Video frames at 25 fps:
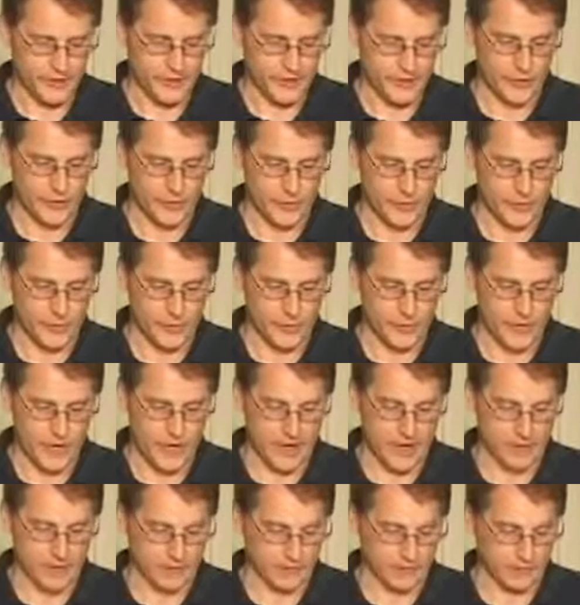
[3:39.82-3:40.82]
You could
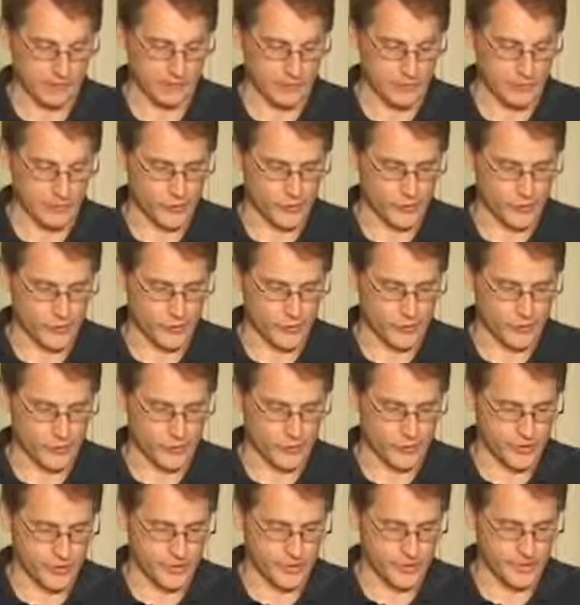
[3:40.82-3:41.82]
compare different
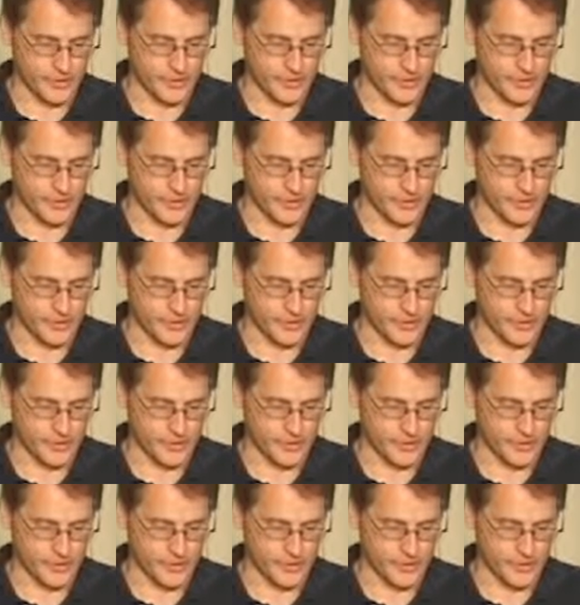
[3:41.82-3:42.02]
students